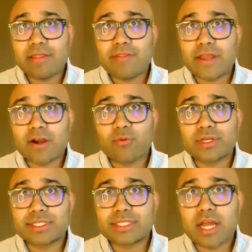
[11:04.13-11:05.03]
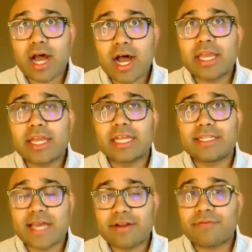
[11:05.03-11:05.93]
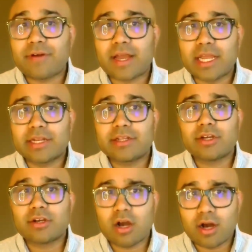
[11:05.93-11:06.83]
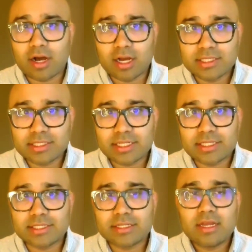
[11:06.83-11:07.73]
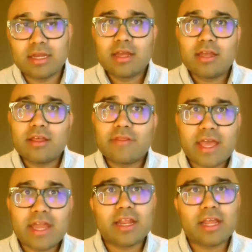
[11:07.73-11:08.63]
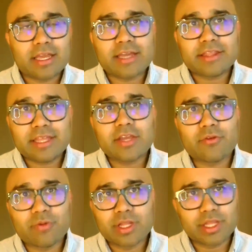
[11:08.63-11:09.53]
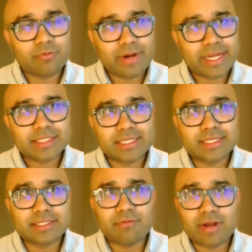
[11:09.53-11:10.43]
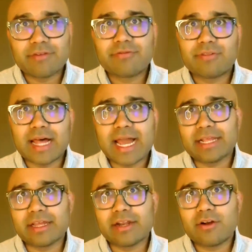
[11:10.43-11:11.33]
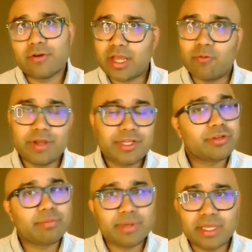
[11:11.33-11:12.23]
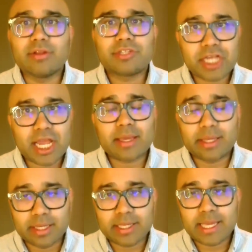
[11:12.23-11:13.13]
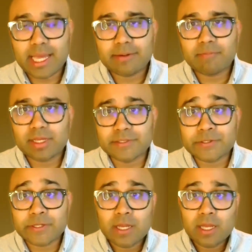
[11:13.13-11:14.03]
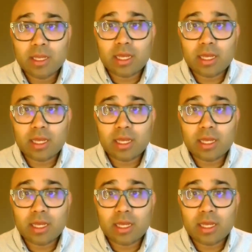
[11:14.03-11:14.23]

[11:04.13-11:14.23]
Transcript: there was not an identified cause. And then I think it really raises a red flag that, okay, we should be checking again, because